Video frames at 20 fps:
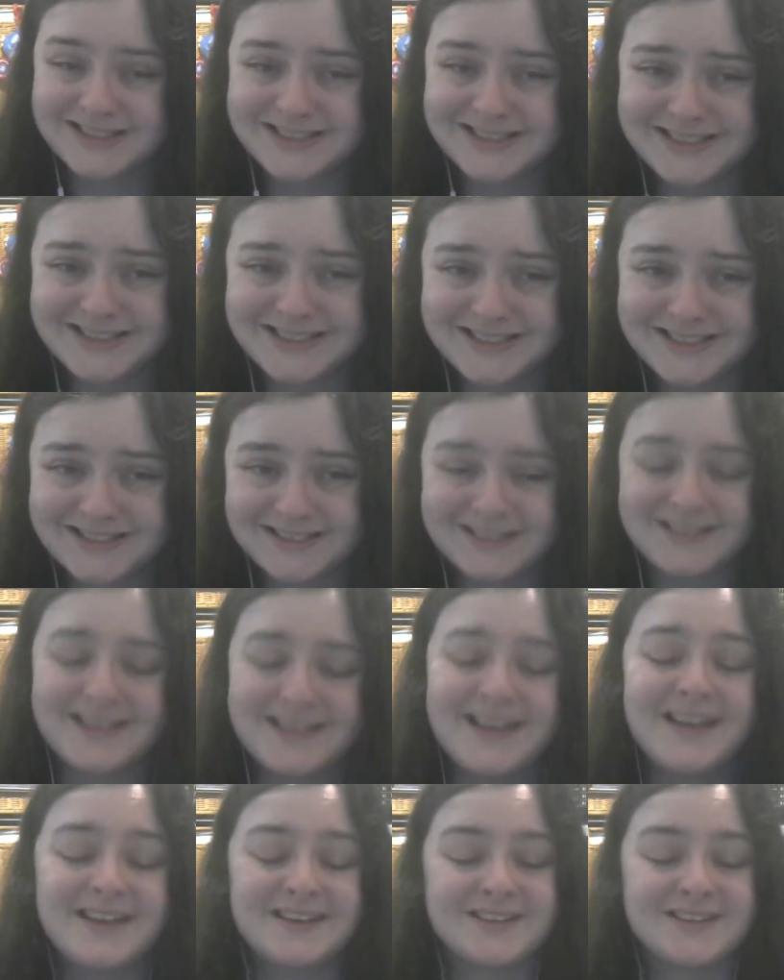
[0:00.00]

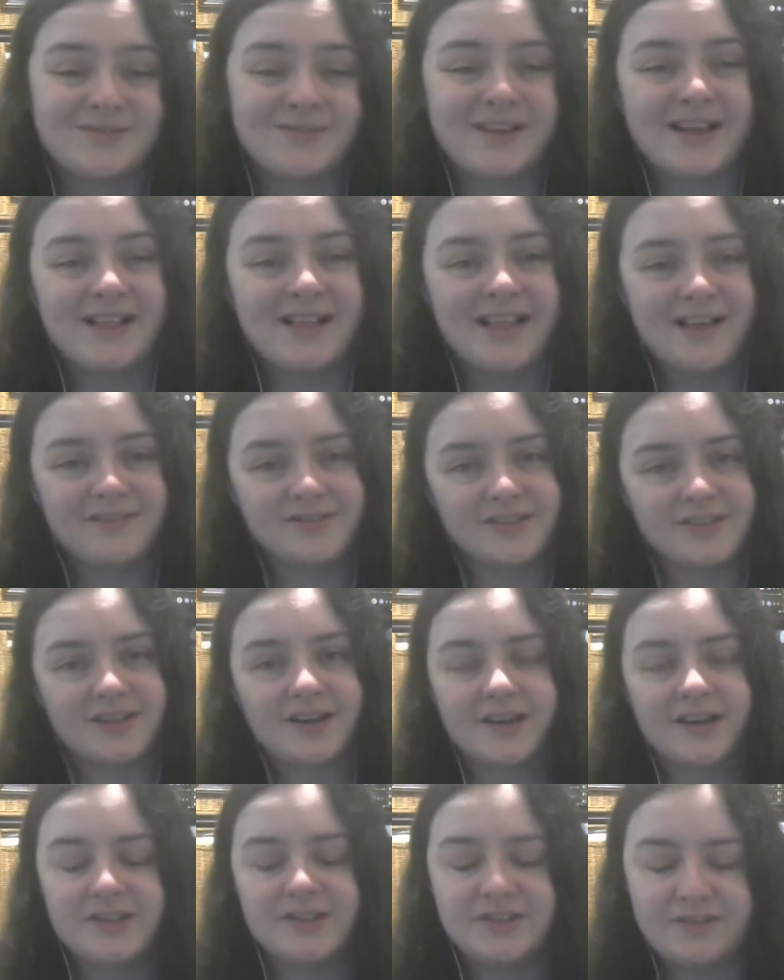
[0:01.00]
Does Raelle have to
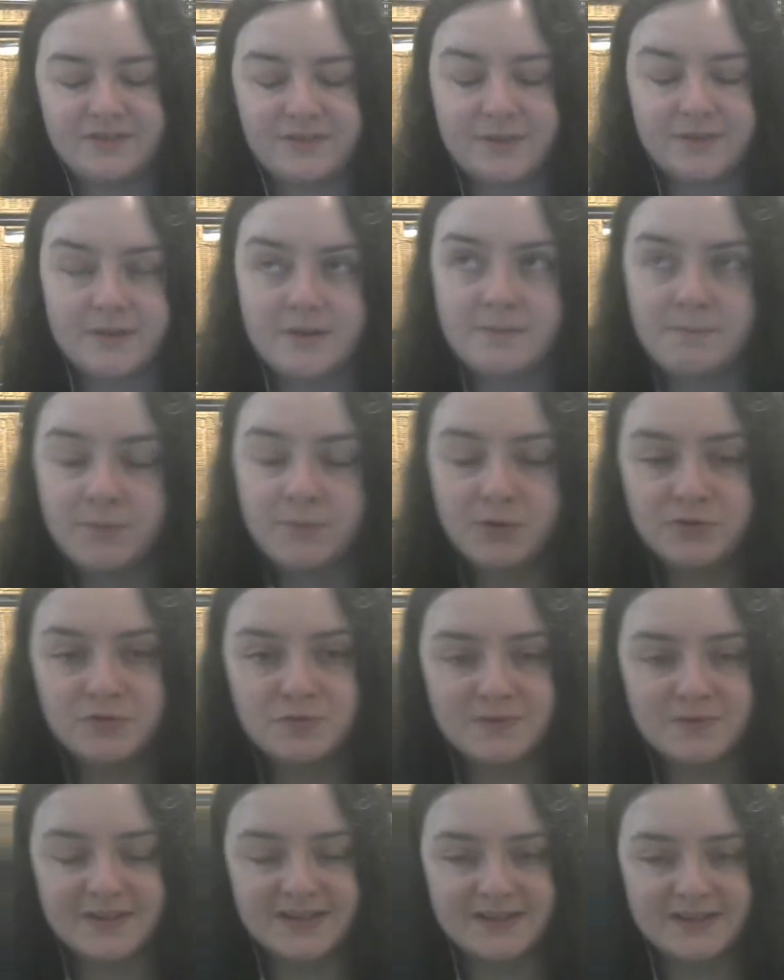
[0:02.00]
kind of
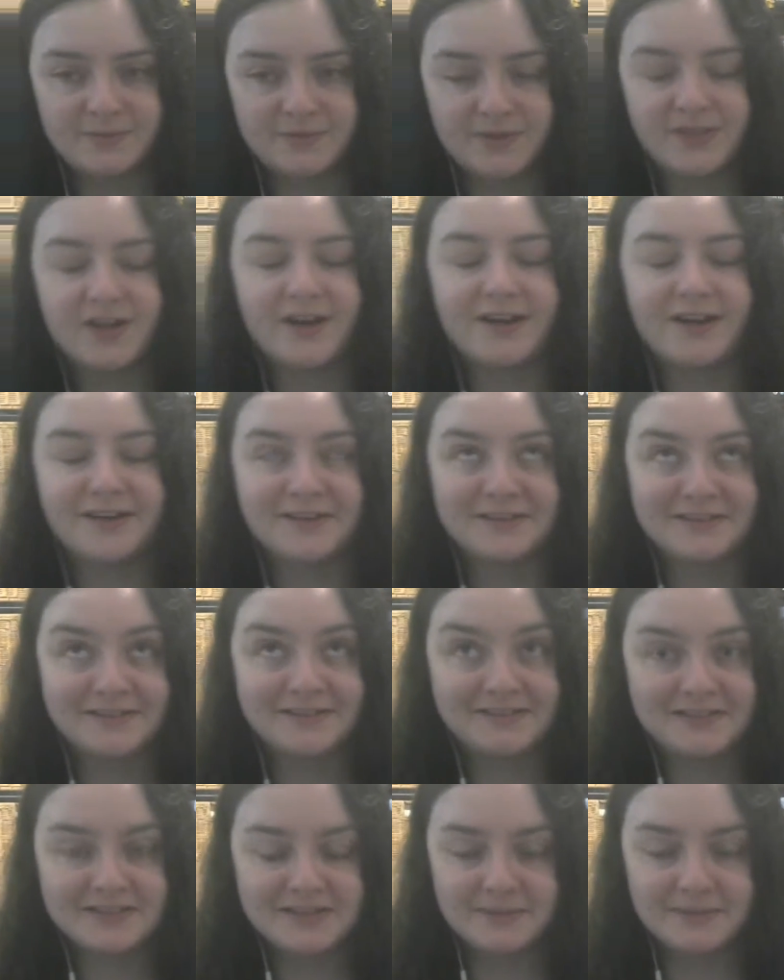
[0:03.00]
bond with it, with her,
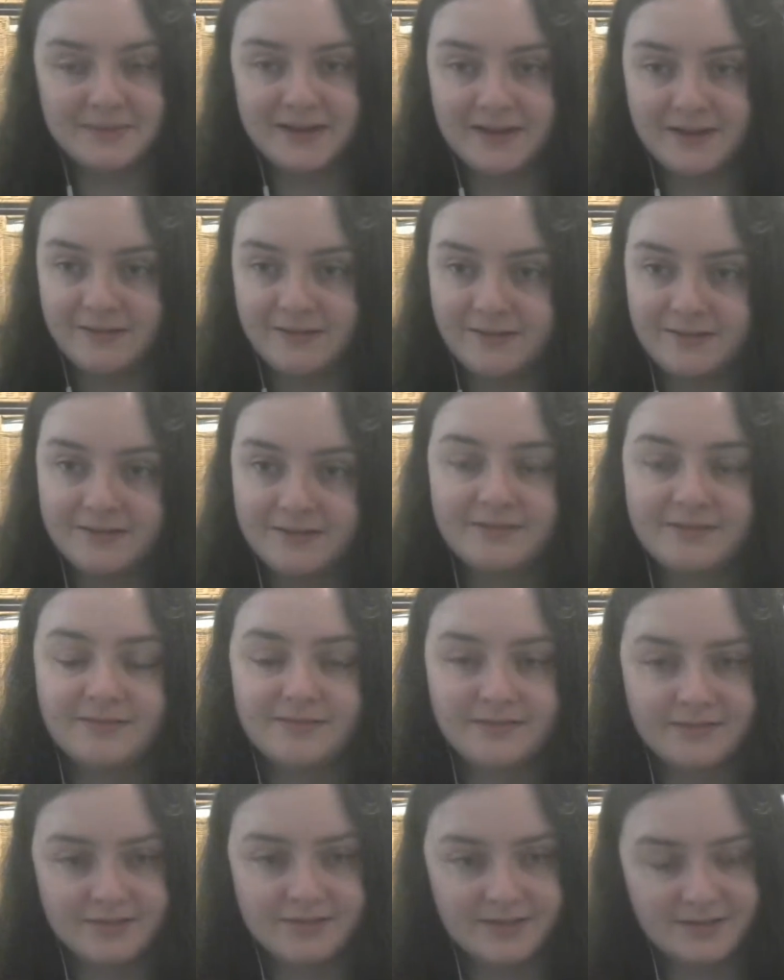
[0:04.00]
somehow?
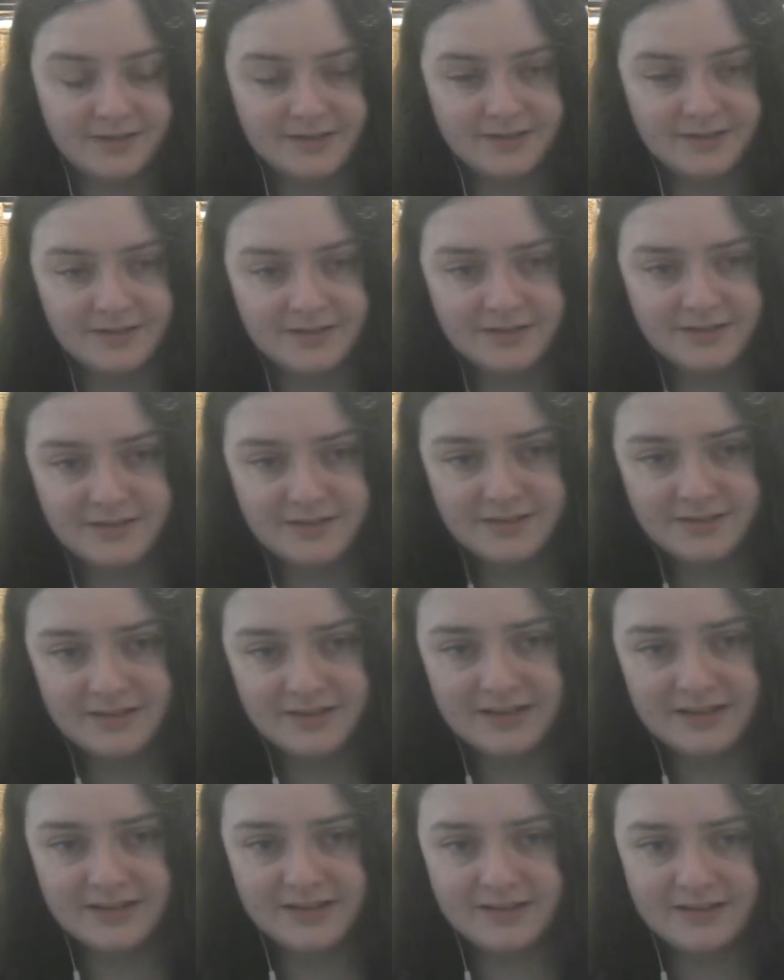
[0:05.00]

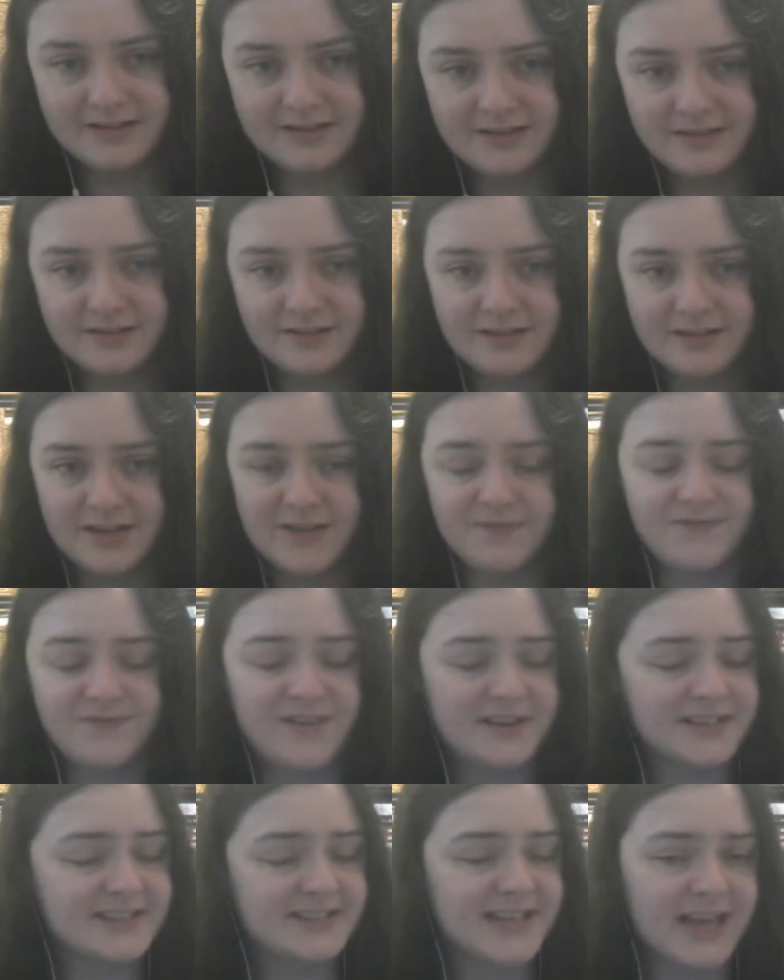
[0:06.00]
To the mushroom. I'm
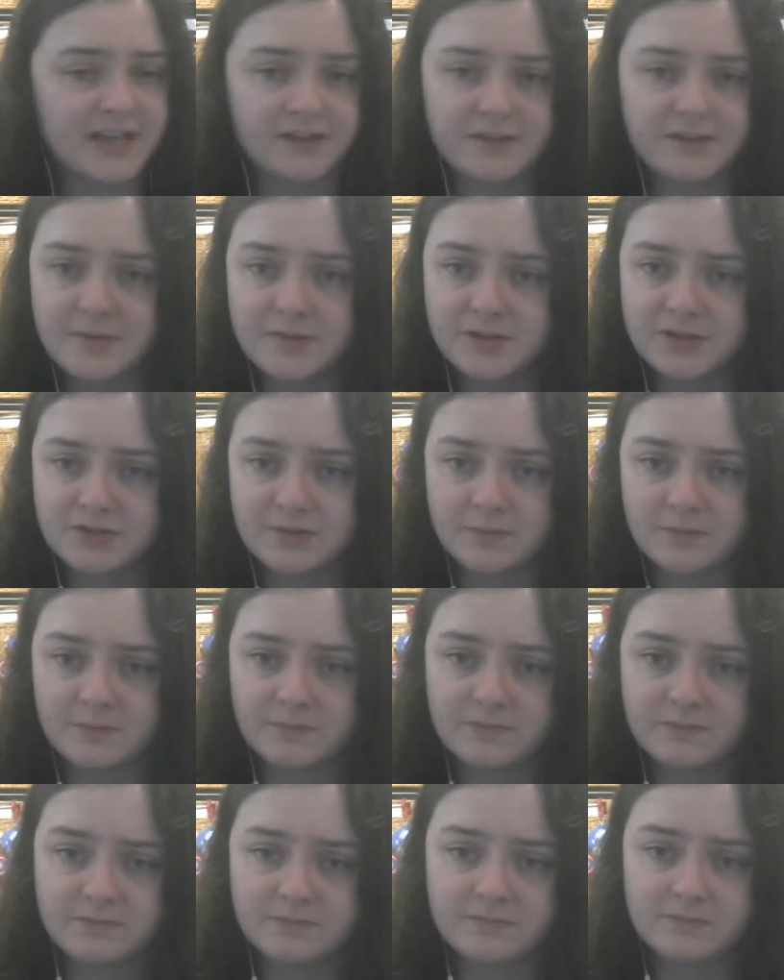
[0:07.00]
very scared of the mushroom.